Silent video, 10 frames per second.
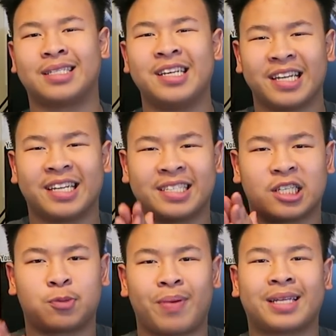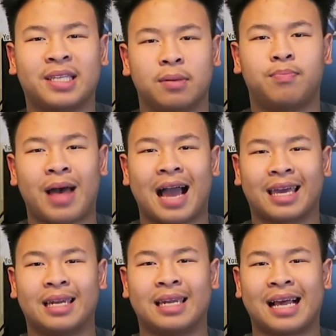He is expected
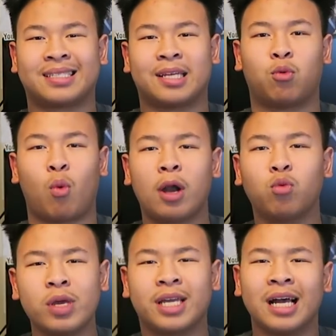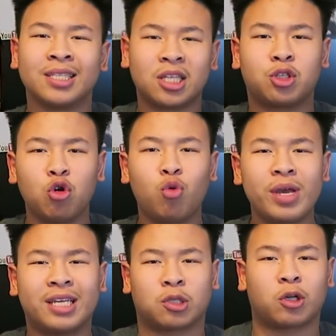back in less than 1 week to 2 weeks.